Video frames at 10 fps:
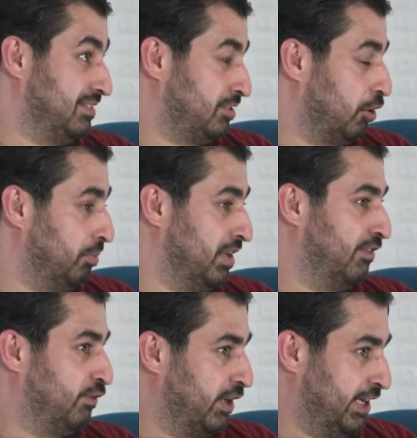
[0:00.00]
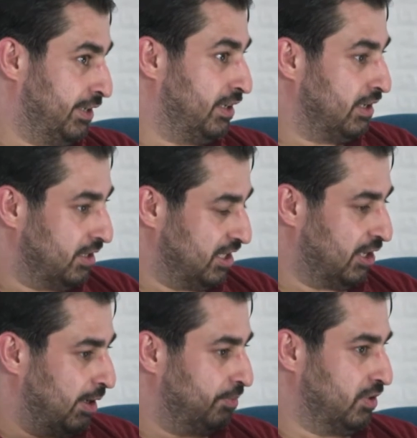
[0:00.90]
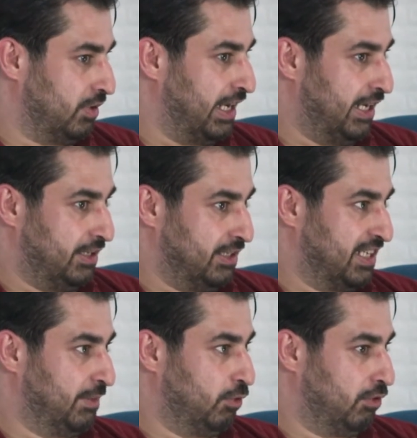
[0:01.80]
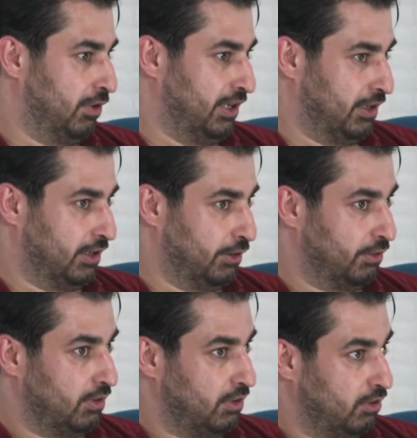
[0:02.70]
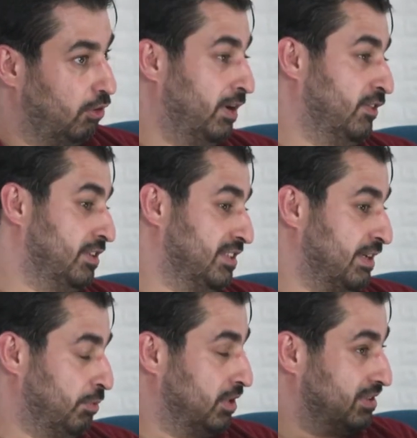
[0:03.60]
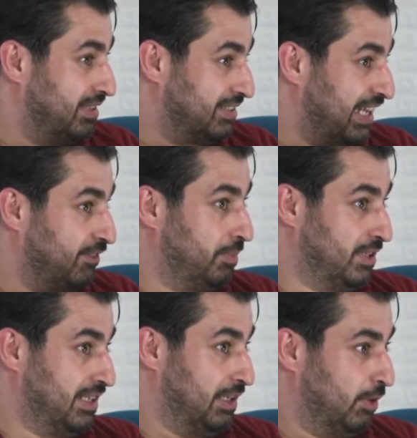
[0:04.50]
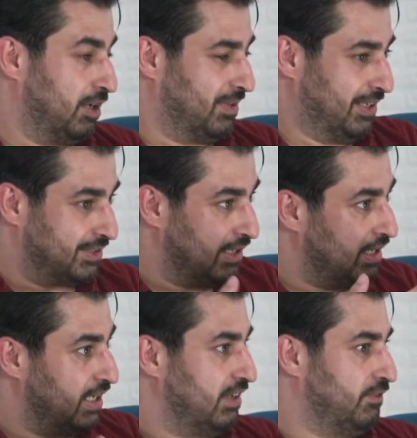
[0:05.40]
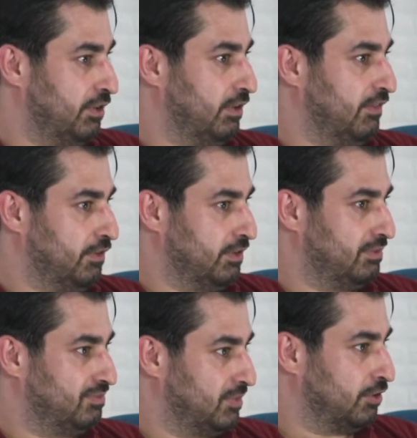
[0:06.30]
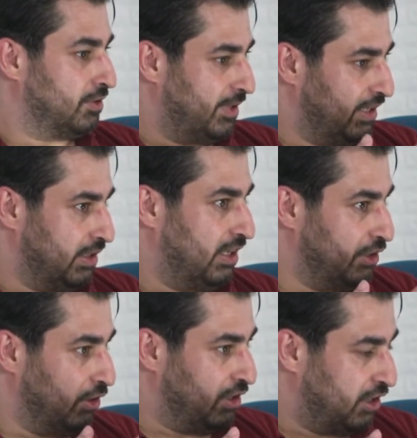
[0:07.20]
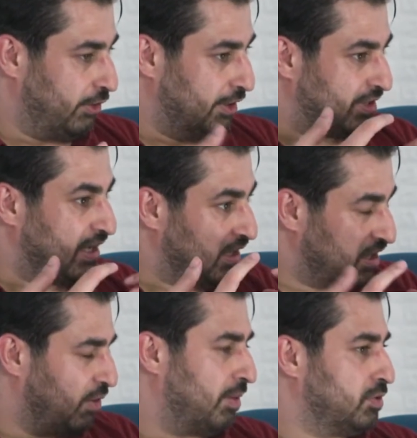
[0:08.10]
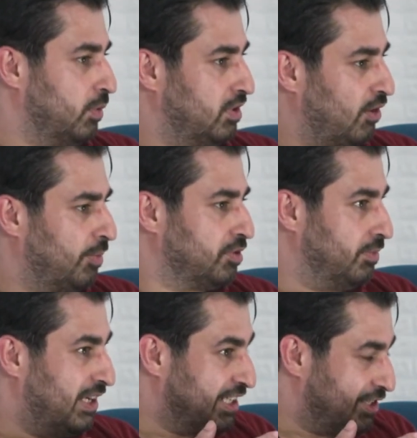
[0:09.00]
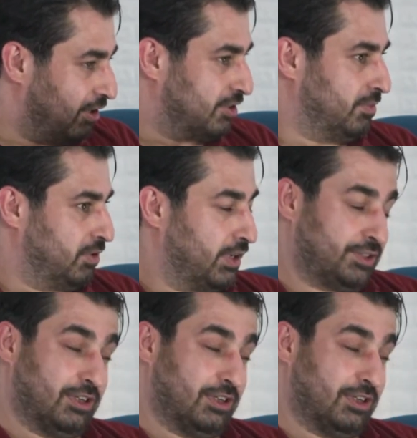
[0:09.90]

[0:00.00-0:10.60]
Don't be afraid to go up to a disabled colleague and go, or even a disabled person. It doesn't have to be in the workplace. If you, if you know somebody and you're curious, go up to go up to them and actually ask them the question.